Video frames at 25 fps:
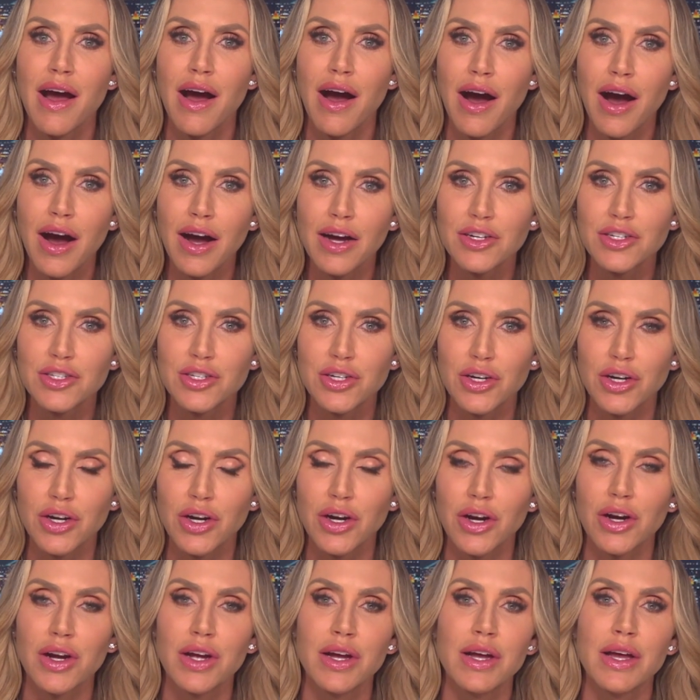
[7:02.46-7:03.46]

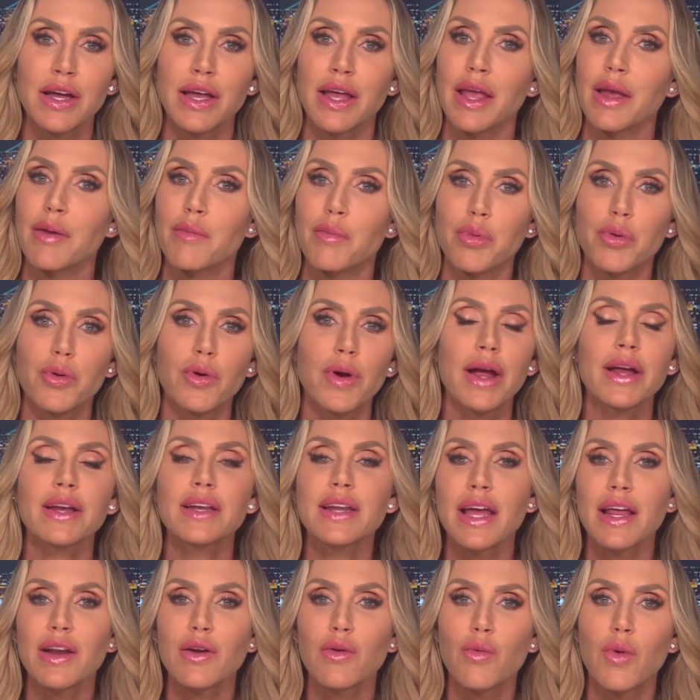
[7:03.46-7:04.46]
Hunter,
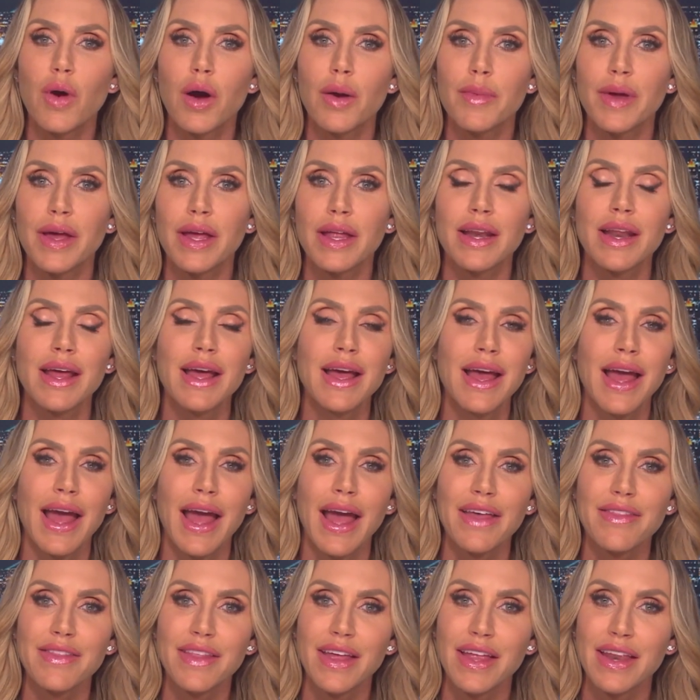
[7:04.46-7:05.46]
impregnate a woman
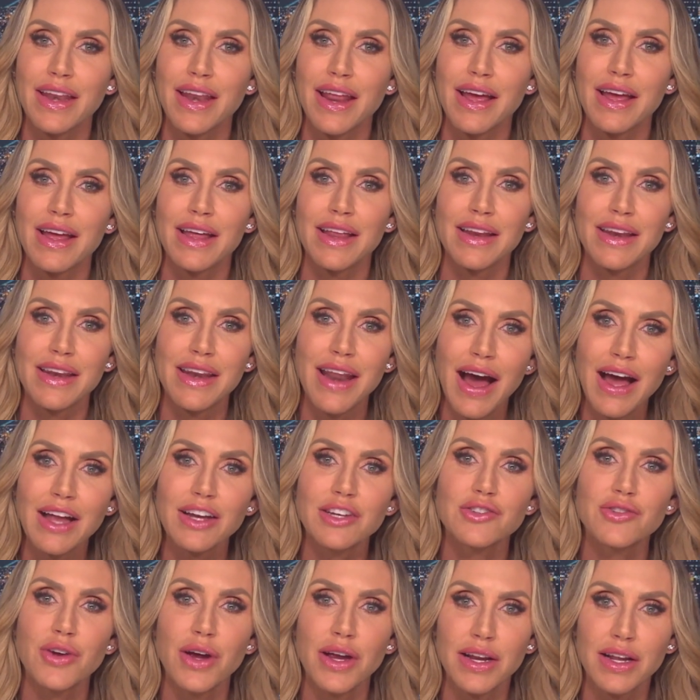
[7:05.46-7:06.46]
and then
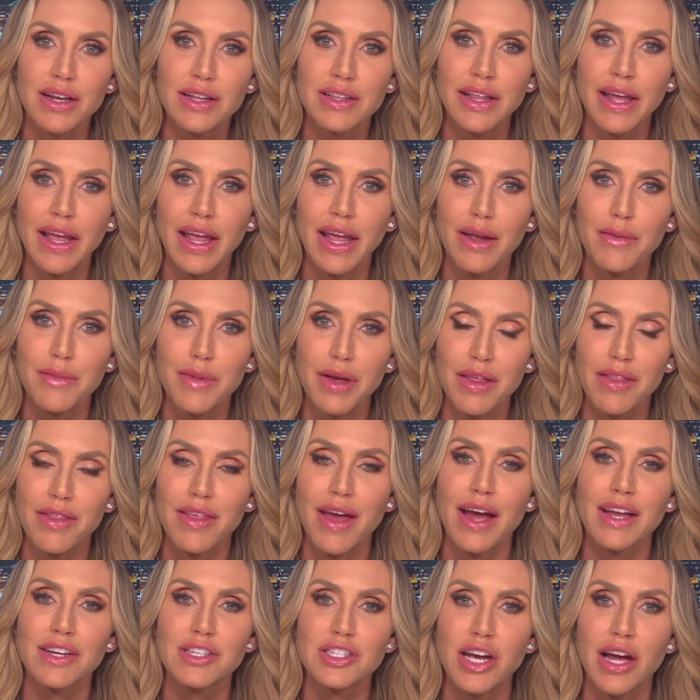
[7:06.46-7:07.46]
not try to claim
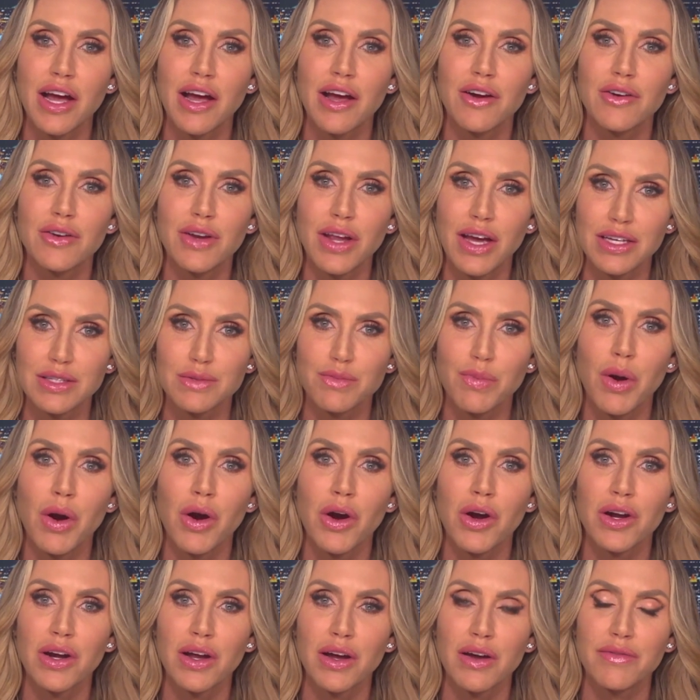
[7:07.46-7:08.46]
that child as
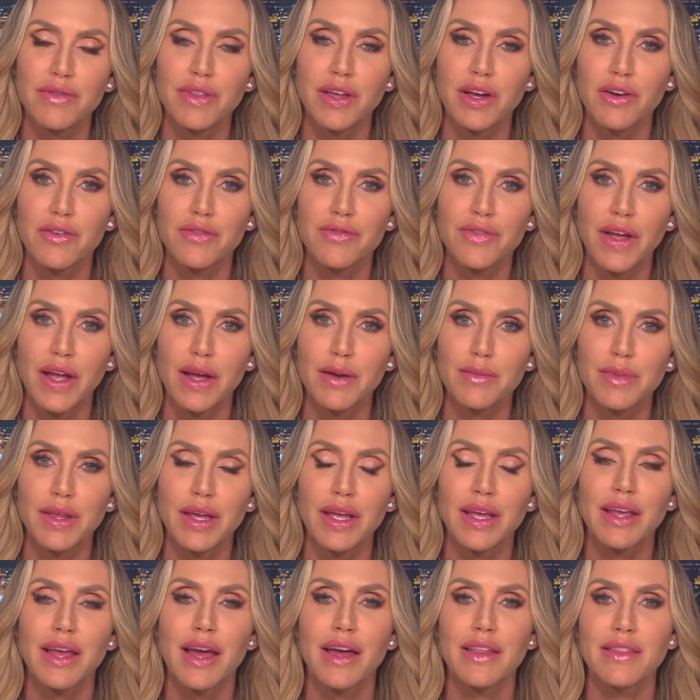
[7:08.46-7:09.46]
part of their family.
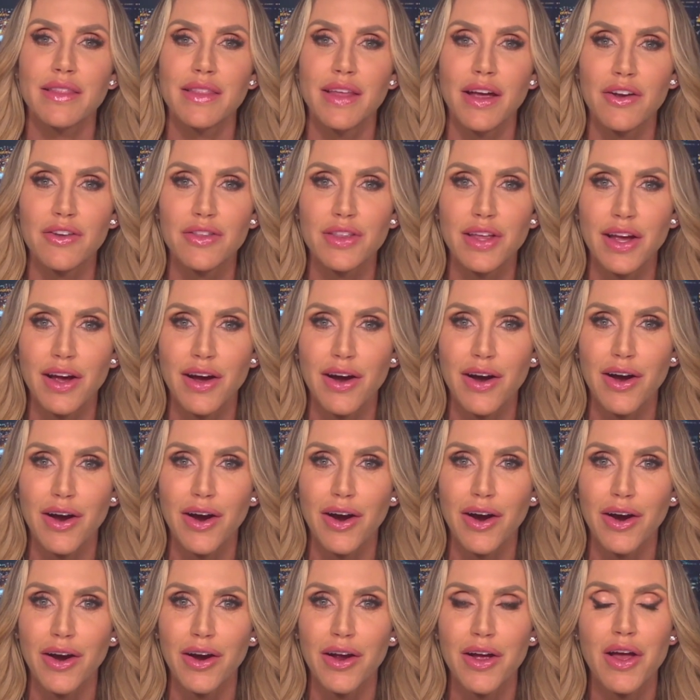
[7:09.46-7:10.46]
Yet there they
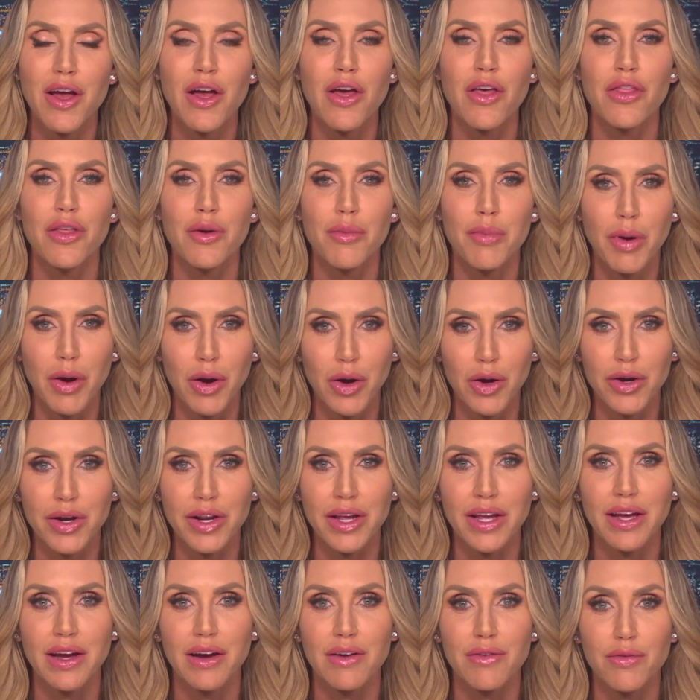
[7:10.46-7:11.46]
are, the
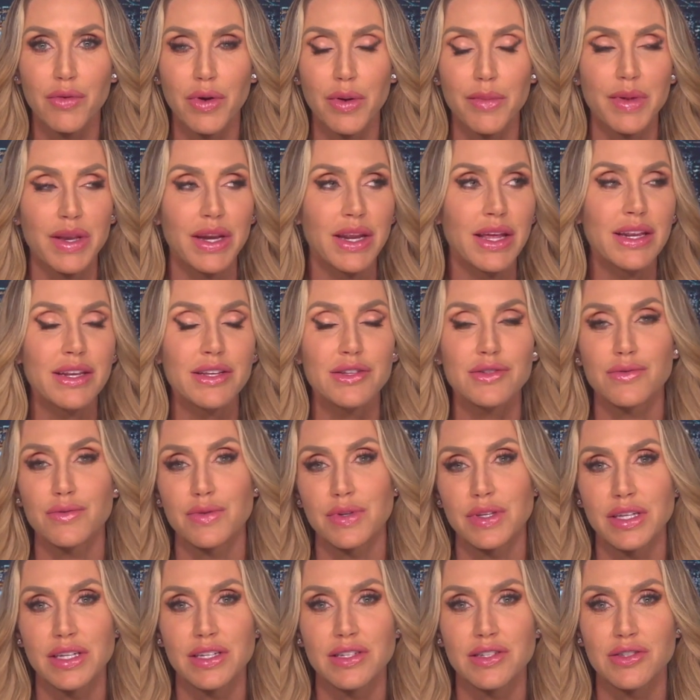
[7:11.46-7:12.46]
party of women. It is
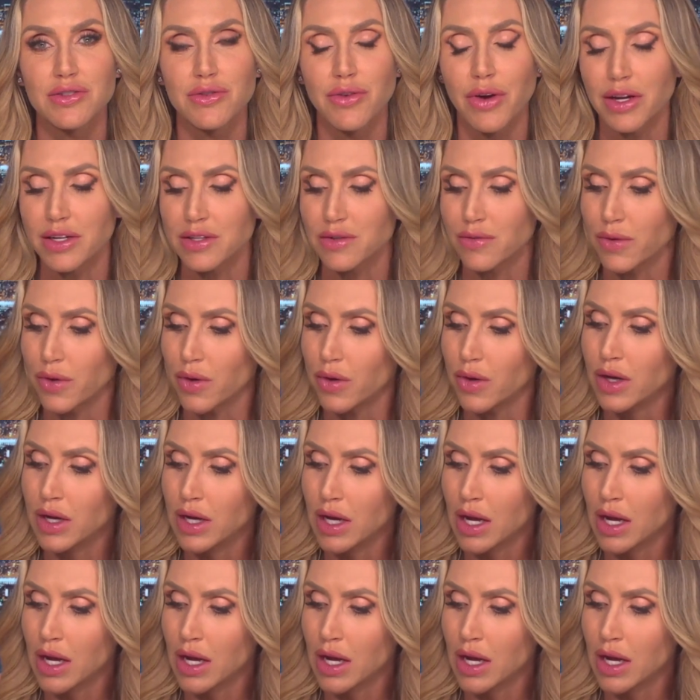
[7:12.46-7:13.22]
really disgraceful.